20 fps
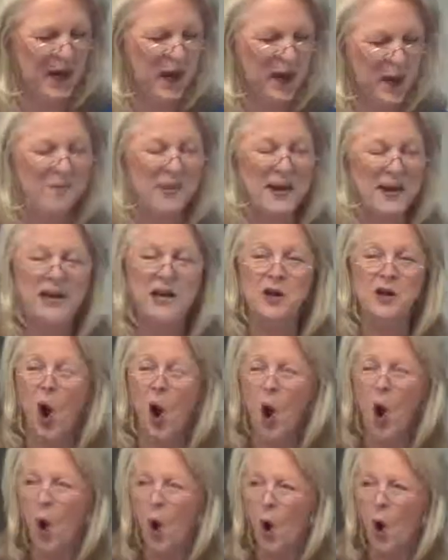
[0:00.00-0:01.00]
But in
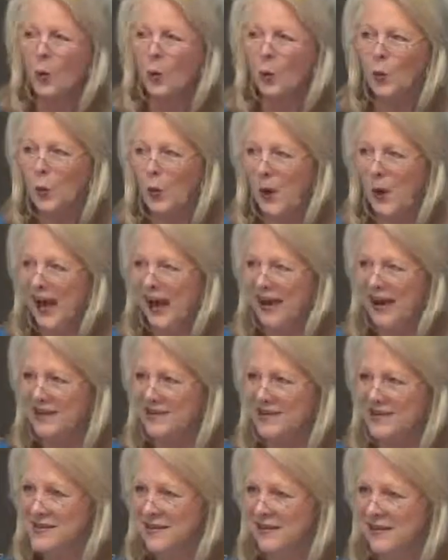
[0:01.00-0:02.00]
all
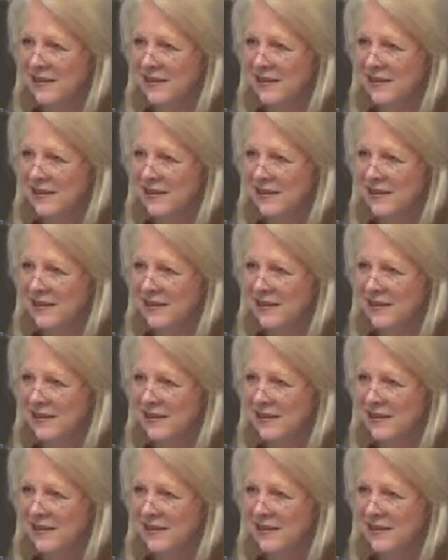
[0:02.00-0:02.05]
ways,